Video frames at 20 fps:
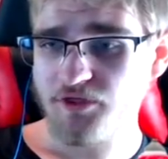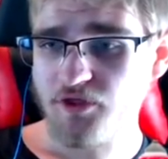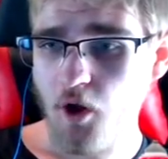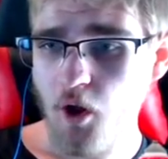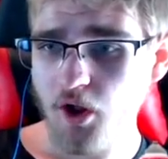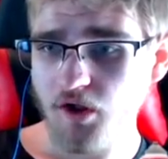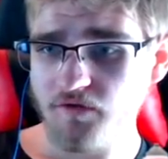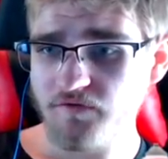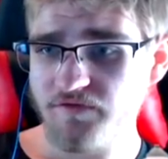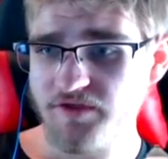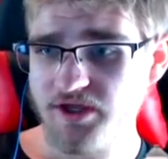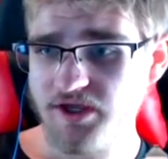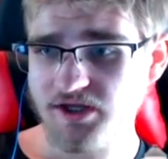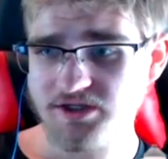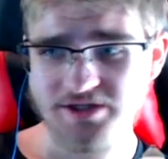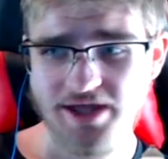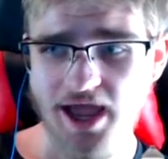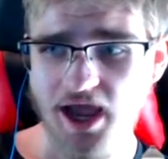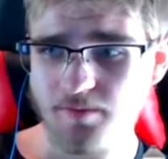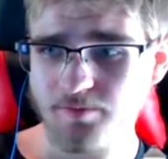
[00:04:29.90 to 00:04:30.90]
all of the
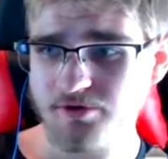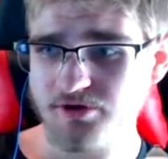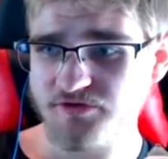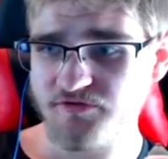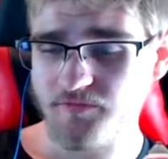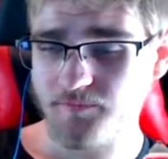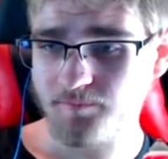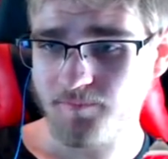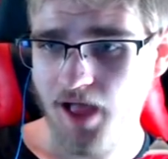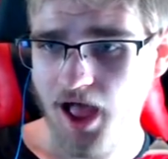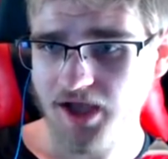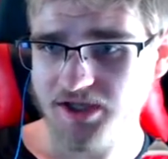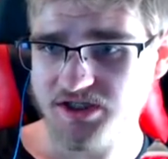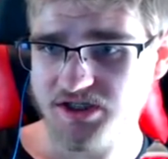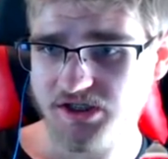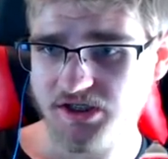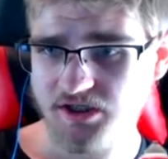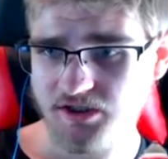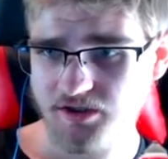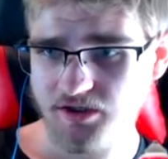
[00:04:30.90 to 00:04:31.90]
attack boosts from
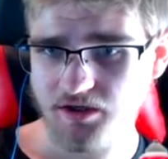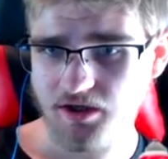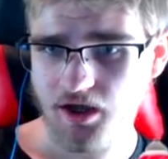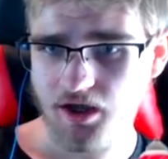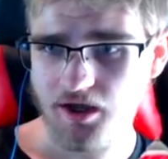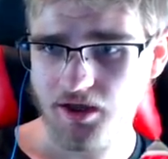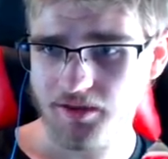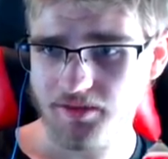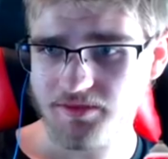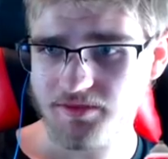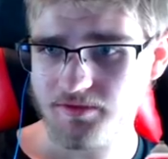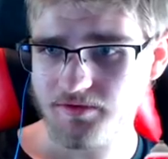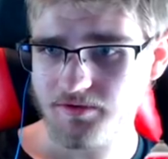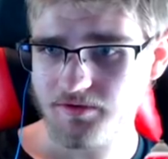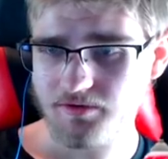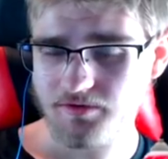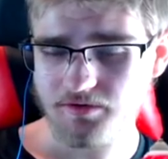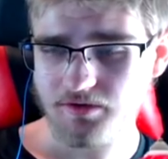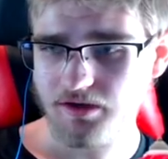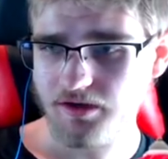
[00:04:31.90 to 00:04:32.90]
Moxie,
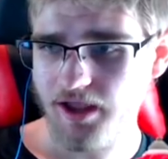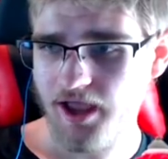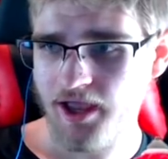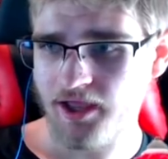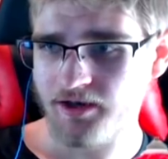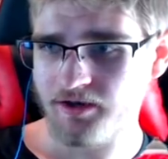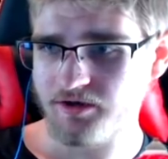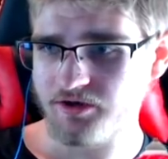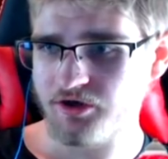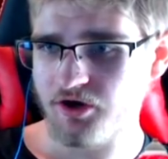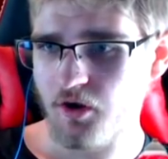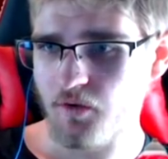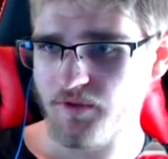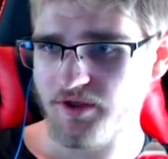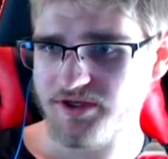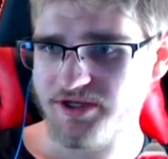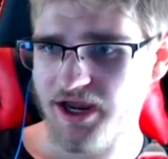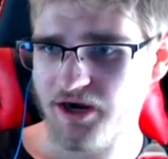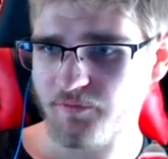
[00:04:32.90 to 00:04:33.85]
and, you know, the attack